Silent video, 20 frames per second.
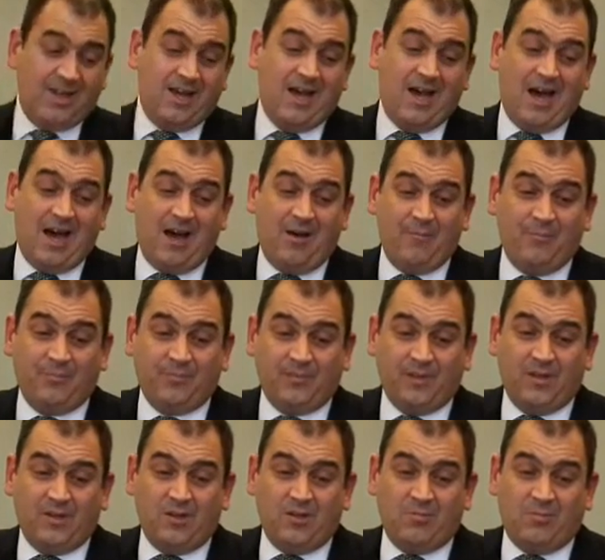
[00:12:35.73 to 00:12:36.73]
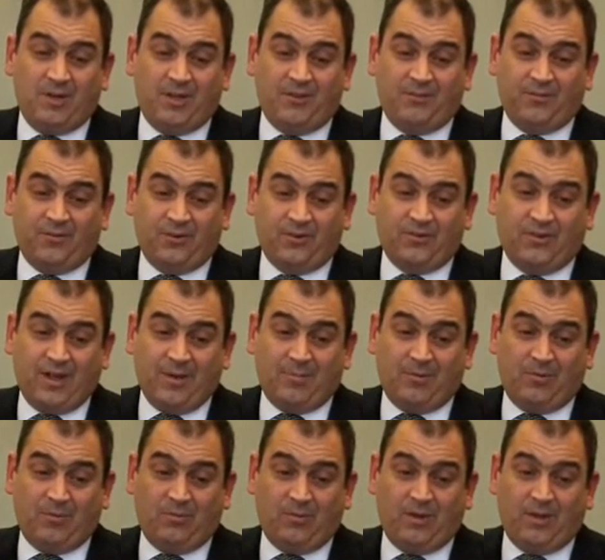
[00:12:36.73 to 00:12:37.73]
but if, for
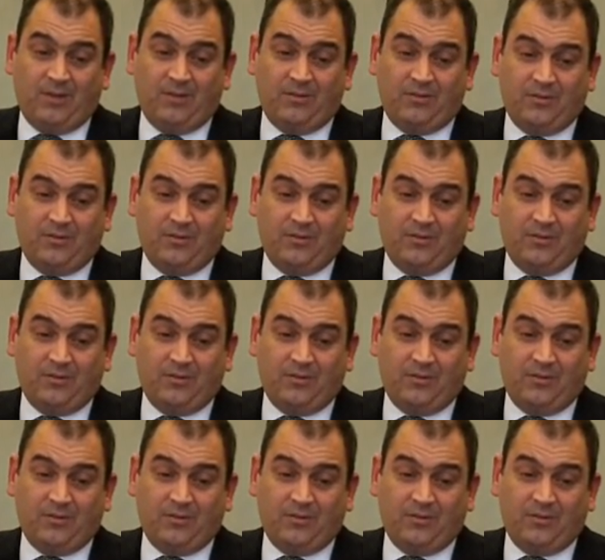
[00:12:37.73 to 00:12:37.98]
example,